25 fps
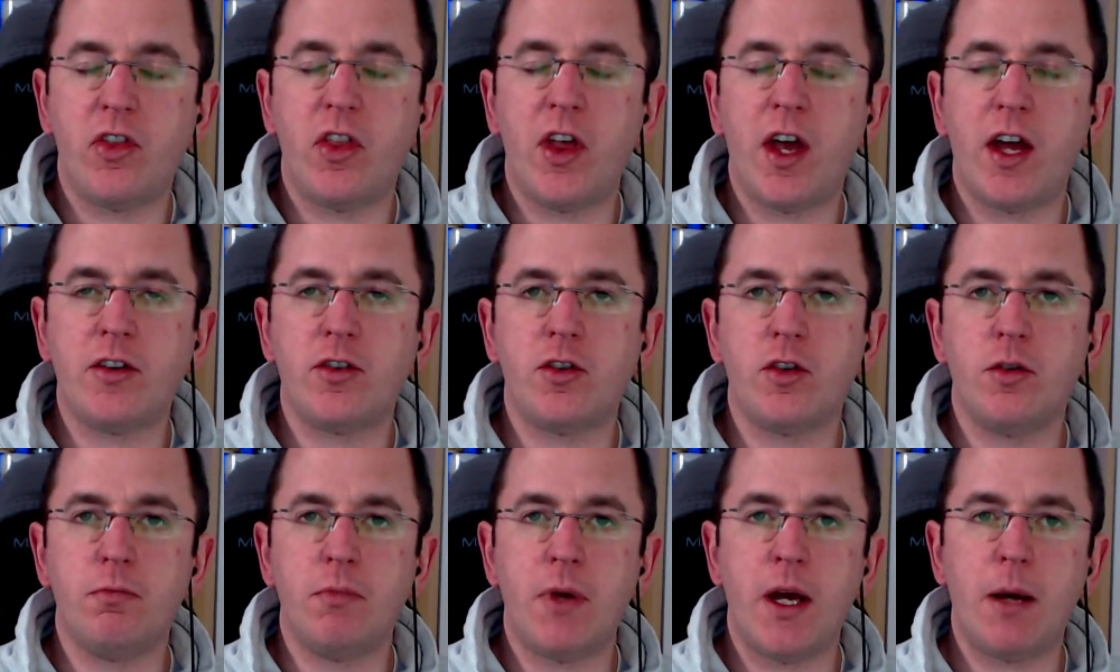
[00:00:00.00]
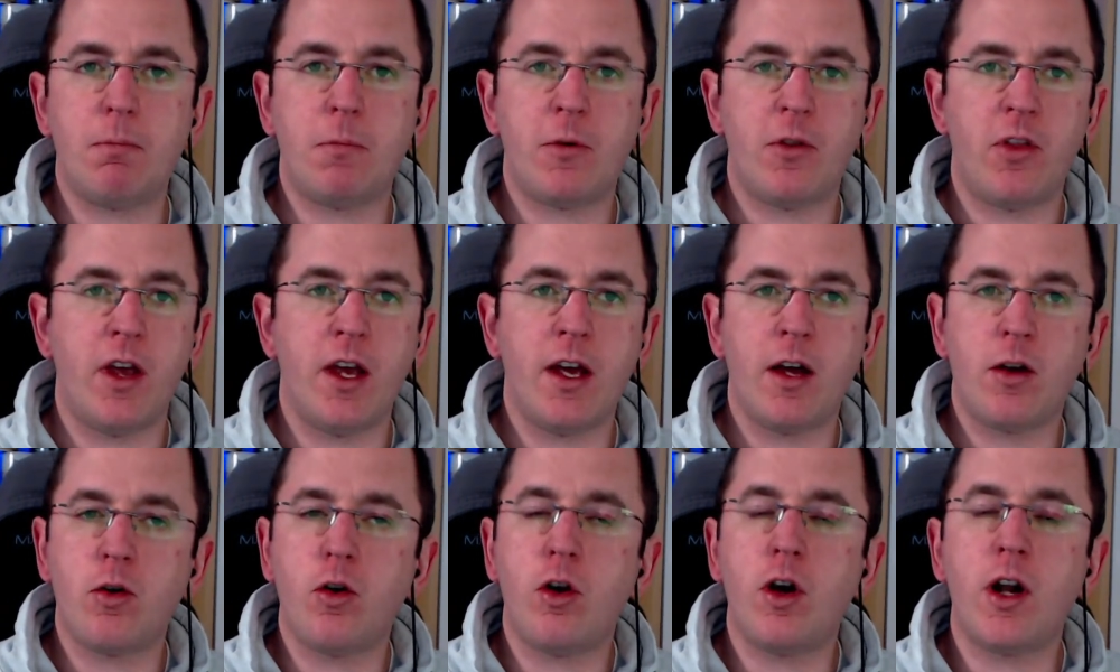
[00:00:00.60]
that you map
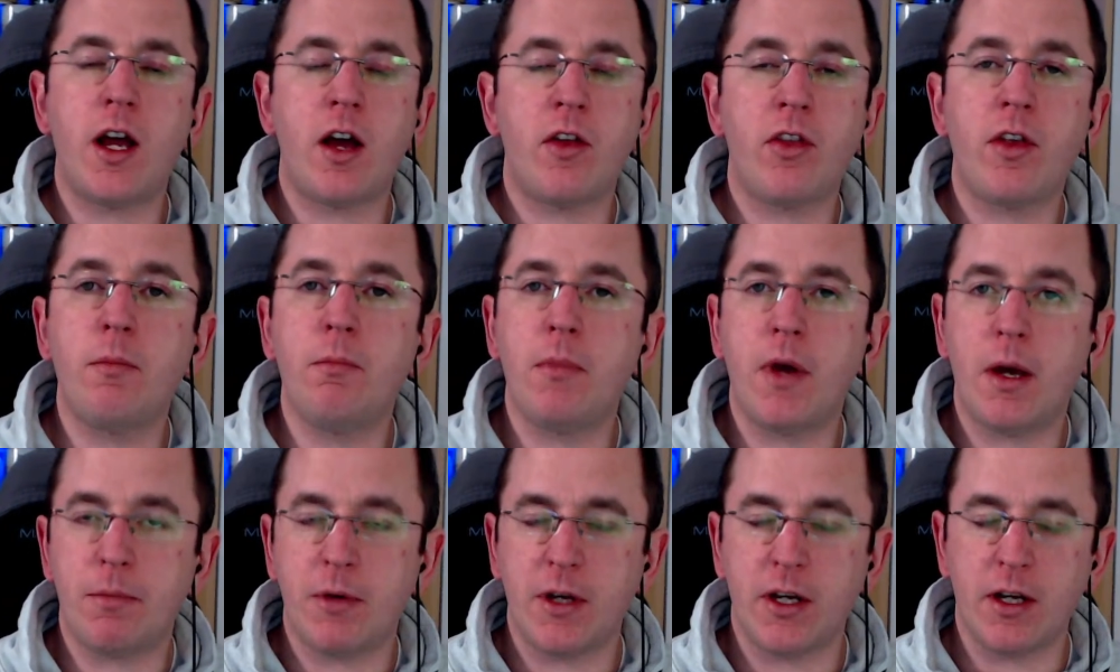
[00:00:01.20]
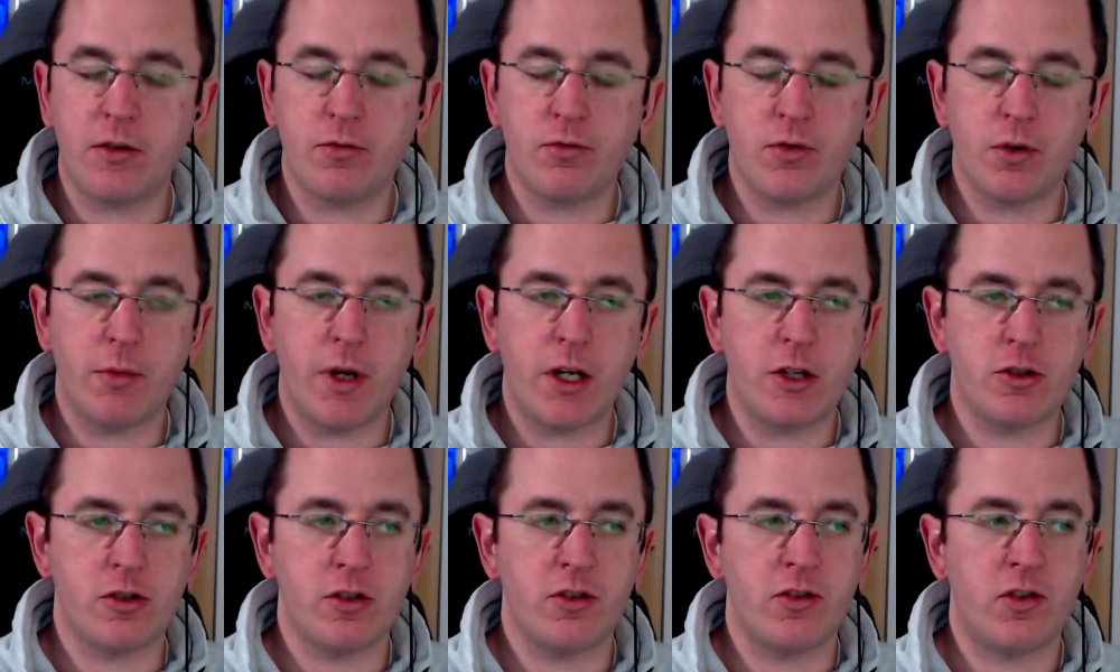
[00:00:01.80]
there and all other mapping
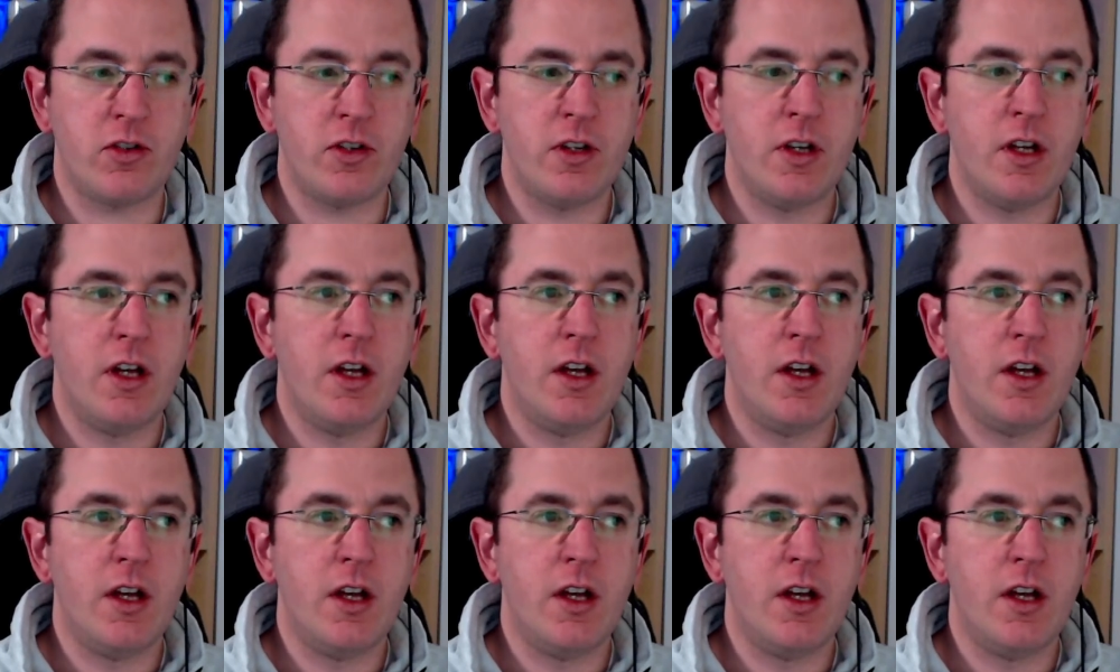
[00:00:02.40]
informations.